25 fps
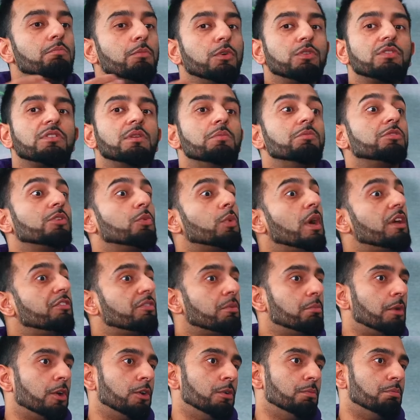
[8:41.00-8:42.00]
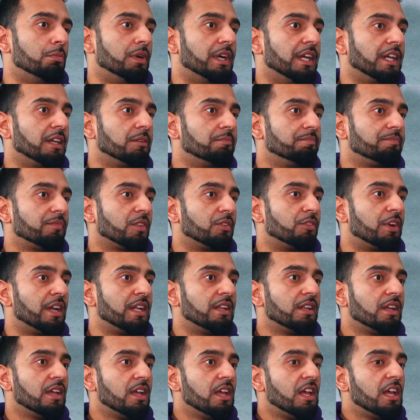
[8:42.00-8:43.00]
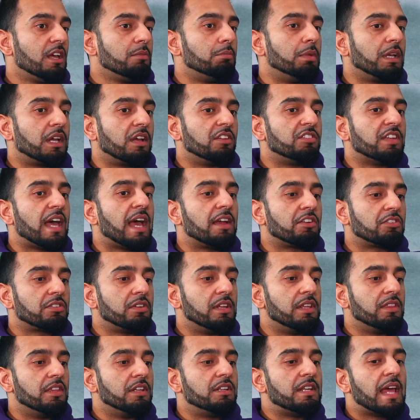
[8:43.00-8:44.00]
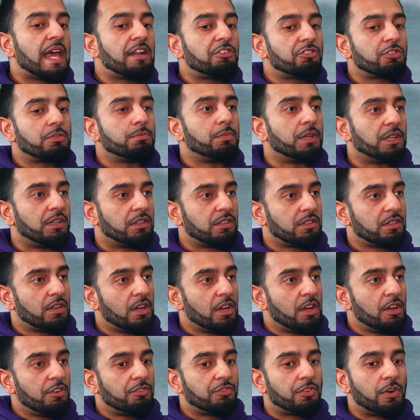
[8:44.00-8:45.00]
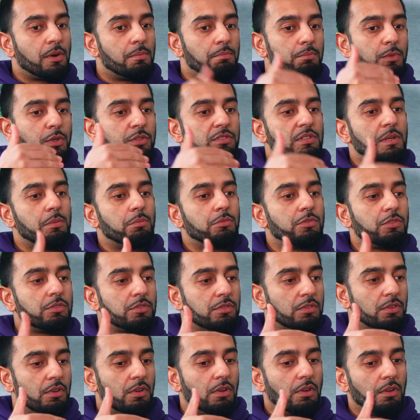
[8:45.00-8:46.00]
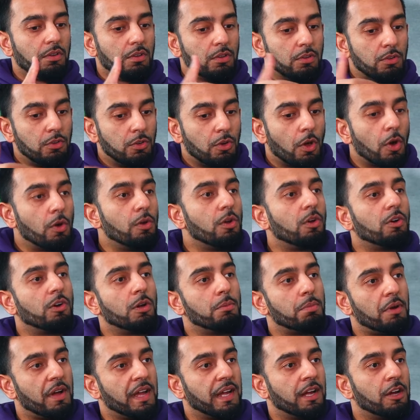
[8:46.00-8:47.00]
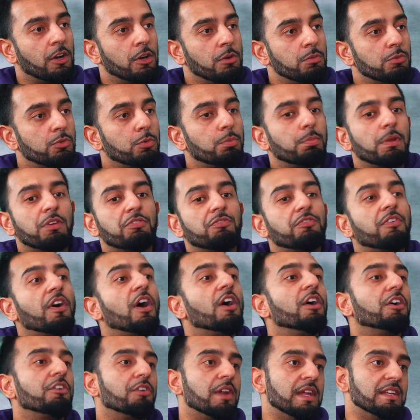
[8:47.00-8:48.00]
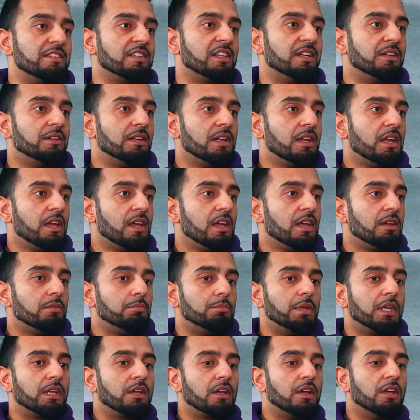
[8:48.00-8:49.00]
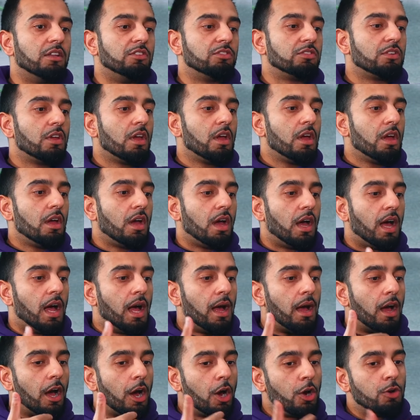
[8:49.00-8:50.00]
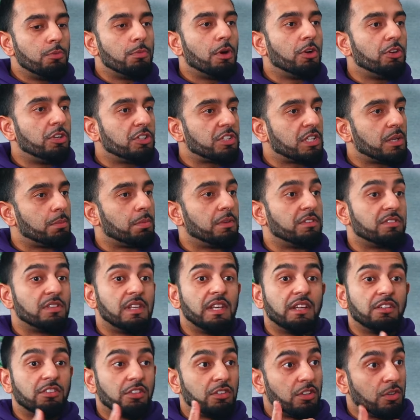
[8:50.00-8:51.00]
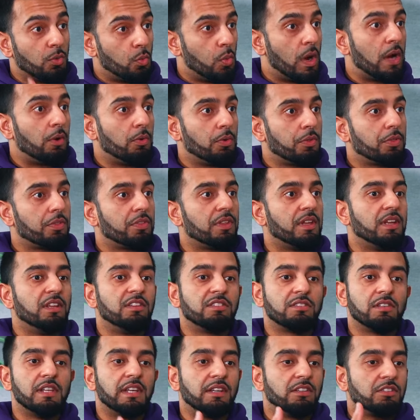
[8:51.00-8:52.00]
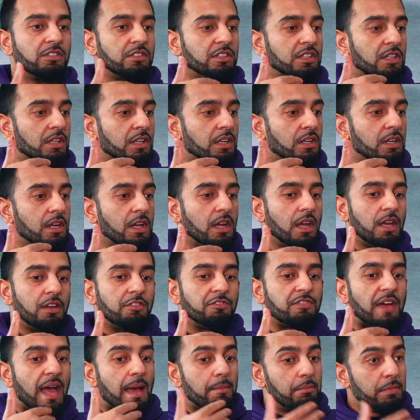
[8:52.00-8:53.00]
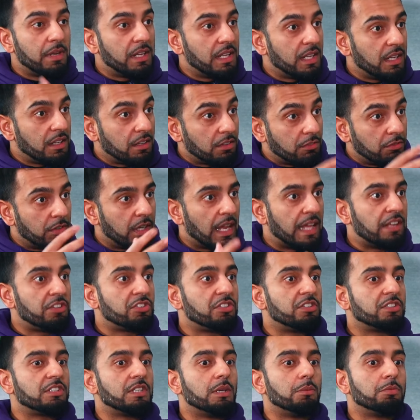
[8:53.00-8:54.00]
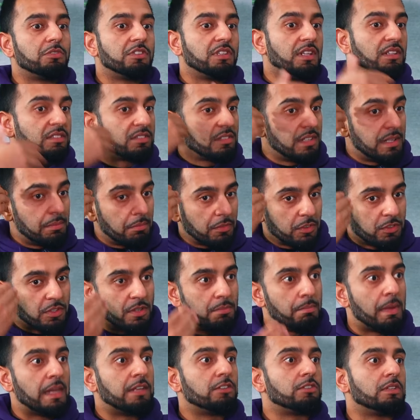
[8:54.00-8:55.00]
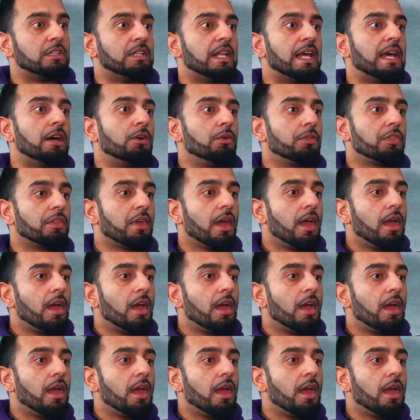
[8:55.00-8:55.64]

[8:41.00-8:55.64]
Muslims away from home buying, right? Yes. Because actually, the detriment from Muslims no longer buying homes would be far greater, because uh, home ownership is linked to wealth and it's linked to family relationships and it's linked to mental health.